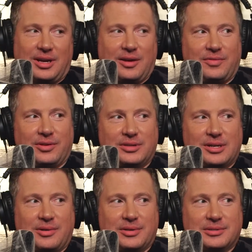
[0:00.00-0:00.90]
I fear
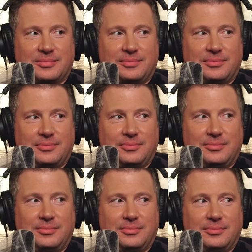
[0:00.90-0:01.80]
terrorism.
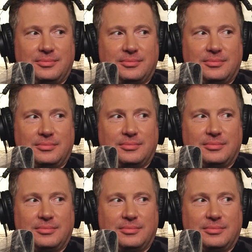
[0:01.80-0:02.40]
Really?